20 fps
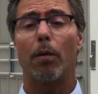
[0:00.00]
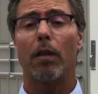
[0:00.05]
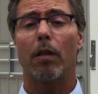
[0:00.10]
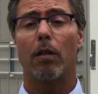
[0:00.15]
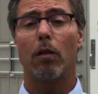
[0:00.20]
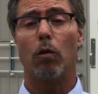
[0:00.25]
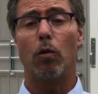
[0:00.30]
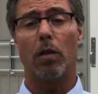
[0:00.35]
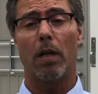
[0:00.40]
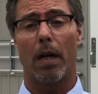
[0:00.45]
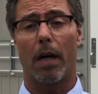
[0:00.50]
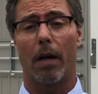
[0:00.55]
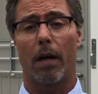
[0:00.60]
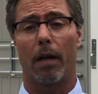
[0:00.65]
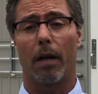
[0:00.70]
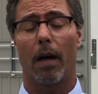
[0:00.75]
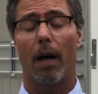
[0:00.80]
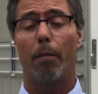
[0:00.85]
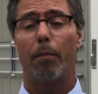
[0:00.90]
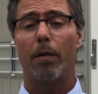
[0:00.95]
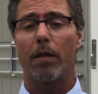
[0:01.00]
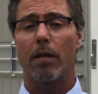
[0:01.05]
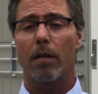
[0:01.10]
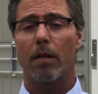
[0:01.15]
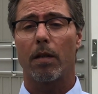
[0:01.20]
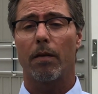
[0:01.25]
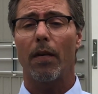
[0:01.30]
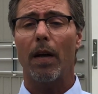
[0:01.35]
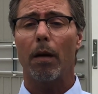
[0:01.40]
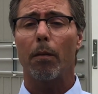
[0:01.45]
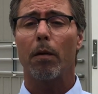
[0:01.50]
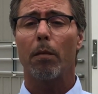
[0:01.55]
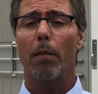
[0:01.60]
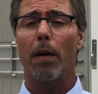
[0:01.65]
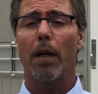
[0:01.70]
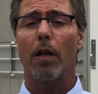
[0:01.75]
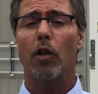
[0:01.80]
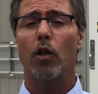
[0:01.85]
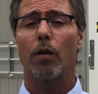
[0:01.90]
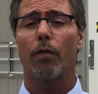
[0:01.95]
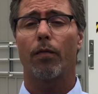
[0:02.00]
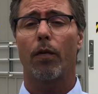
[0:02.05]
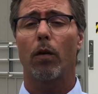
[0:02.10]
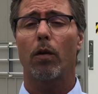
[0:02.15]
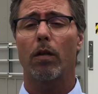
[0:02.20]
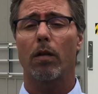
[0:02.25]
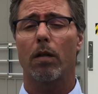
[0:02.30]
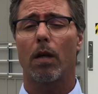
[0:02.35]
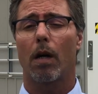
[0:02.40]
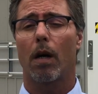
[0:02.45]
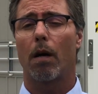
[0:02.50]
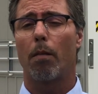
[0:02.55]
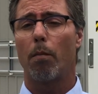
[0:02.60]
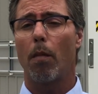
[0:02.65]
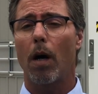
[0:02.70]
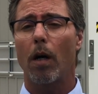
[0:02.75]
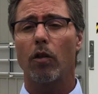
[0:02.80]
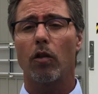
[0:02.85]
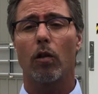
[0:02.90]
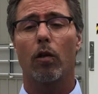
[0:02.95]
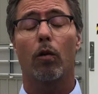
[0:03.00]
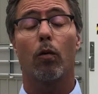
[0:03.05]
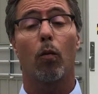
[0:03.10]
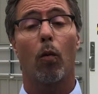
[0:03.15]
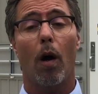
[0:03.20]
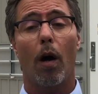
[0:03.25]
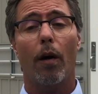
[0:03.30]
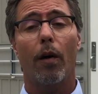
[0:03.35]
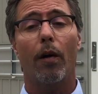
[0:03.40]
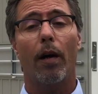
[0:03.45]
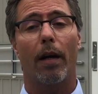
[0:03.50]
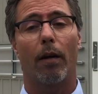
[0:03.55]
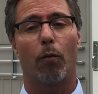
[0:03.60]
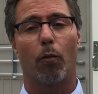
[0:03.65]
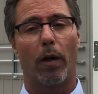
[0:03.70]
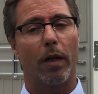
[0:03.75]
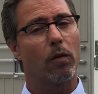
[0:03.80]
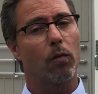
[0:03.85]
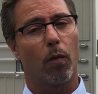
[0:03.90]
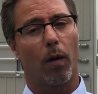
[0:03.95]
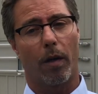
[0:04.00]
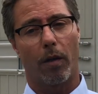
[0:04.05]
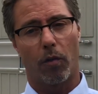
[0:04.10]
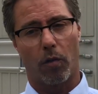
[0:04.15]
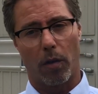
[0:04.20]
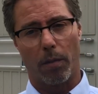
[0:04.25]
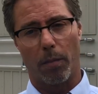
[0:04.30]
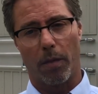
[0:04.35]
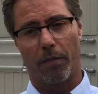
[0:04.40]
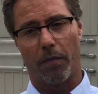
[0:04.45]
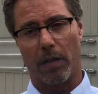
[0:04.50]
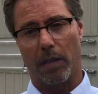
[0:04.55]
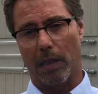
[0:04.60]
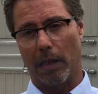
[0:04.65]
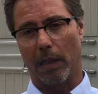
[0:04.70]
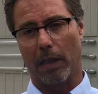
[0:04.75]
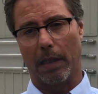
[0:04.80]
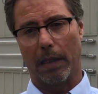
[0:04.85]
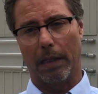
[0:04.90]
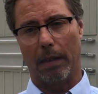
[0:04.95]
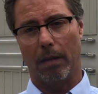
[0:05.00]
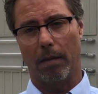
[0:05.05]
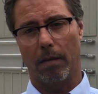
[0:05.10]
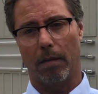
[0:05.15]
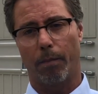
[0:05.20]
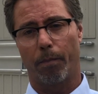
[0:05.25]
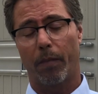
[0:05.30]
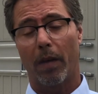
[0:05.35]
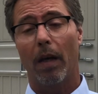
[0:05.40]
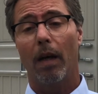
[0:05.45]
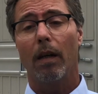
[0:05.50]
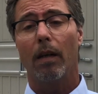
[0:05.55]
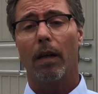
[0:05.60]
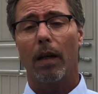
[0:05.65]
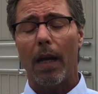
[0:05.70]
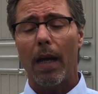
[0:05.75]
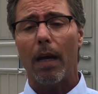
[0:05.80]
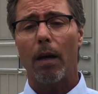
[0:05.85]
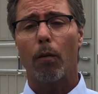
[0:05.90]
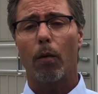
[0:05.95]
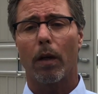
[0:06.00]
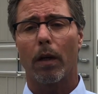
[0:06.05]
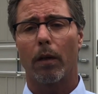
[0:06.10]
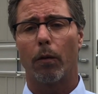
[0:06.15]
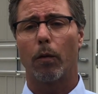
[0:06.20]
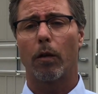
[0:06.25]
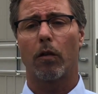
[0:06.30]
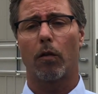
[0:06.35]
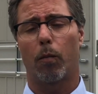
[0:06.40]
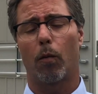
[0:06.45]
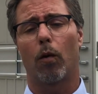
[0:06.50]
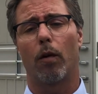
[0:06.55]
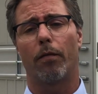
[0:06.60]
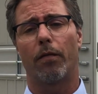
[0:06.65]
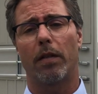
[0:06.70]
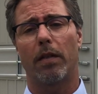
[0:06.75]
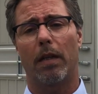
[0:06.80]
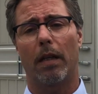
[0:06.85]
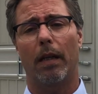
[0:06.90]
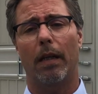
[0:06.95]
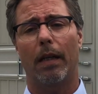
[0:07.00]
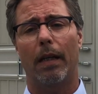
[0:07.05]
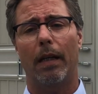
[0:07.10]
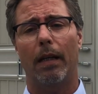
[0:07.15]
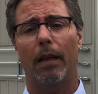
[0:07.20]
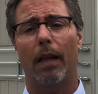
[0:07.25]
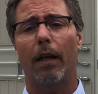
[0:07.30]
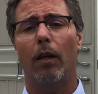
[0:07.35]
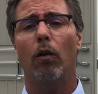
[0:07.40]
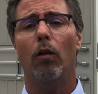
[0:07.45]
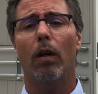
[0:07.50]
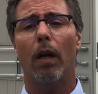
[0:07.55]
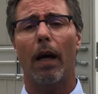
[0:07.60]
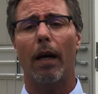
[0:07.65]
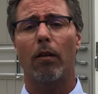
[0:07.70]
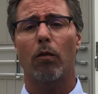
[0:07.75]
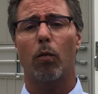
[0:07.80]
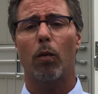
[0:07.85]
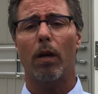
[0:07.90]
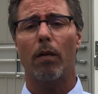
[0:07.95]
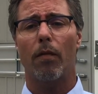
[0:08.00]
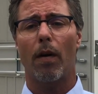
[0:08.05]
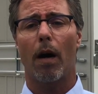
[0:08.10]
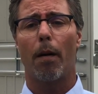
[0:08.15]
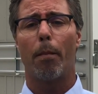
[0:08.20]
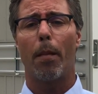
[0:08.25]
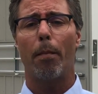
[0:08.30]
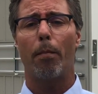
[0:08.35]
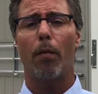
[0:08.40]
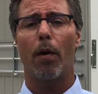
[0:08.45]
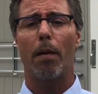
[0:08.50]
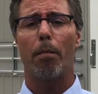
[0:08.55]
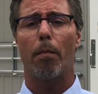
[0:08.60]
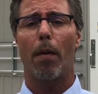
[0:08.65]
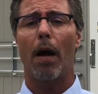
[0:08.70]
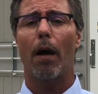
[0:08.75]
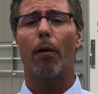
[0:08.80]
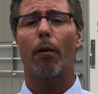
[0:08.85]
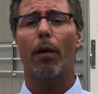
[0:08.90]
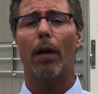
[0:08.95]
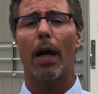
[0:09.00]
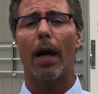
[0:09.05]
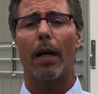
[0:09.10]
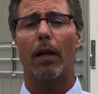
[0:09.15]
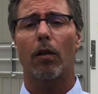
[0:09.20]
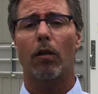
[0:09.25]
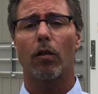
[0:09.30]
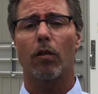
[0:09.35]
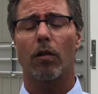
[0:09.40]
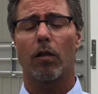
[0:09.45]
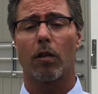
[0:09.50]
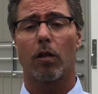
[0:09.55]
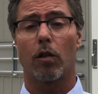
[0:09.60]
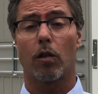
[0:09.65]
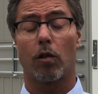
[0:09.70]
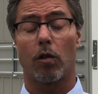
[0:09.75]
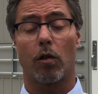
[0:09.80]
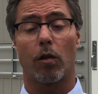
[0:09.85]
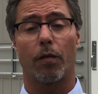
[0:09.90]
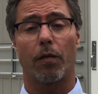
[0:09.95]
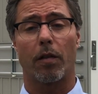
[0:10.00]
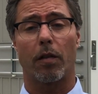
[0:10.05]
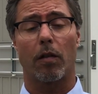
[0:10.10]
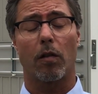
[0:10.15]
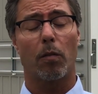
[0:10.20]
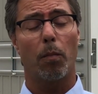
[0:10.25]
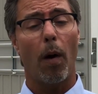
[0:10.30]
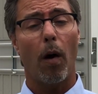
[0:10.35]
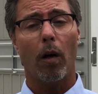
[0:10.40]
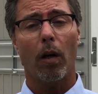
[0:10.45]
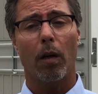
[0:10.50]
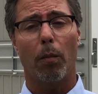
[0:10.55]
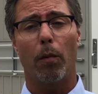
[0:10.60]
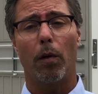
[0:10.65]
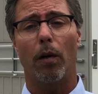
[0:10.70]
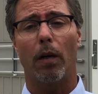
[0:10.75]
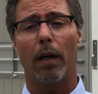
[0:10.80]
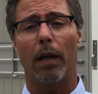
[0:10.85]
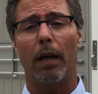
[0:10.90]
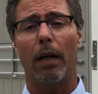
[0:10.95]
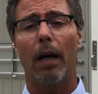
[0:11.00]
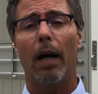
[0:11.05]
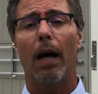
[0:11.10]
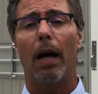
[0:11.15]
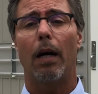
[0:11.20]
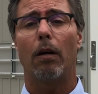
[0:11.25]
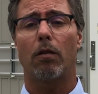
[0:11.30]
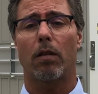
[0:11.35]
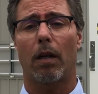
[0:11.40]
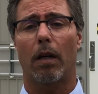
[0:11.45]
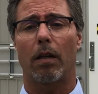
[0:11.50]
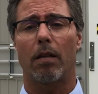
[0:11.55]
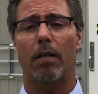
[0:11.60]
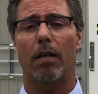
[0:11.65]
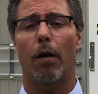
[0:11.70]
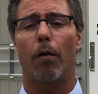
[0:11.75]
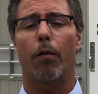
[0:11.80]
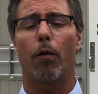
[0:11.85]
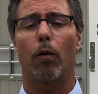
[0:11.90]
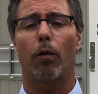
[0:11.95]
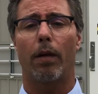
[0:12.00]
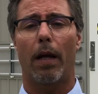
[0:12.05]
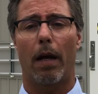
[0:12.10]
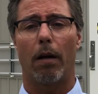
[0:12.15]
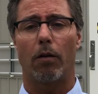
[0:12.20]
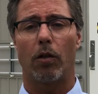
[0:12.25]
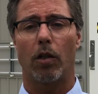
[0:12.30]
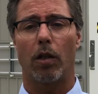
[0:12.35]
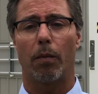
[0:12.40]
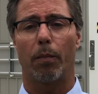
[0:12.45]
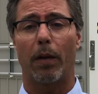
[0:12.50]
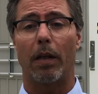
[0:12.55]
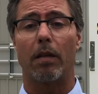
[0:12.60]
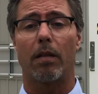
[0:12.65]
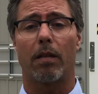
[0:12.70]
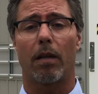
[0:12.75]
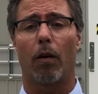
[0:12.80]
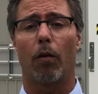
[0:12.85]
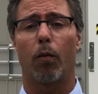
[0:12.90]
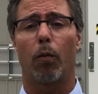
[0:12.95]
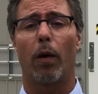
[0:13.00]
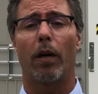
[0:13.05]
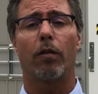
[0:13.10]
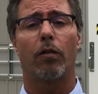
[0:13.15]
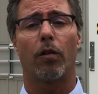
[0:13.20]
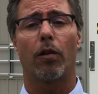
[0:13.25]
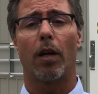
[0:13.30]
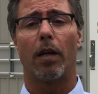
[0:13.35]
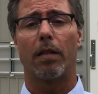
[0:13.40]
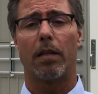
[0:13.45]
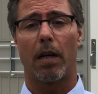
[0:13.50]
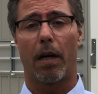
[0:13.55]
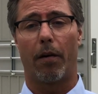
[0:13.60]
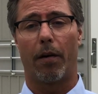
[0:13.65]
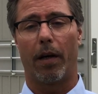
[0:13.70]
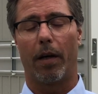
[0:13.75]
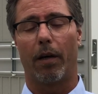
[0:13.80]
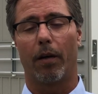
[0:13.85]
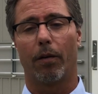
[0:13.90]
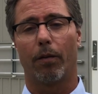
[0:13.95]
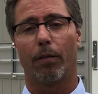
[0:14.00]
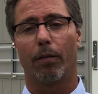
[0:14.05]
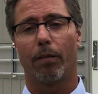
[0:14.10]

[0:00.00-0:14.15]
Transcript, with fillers: with Newterra, a business development manager focused on our modular water and wastewater treatment facilities. Today we're going to explore a facility that utilized one of our membrane bioreactors to service a small community outside of Southwold Township in southwestern Ontario.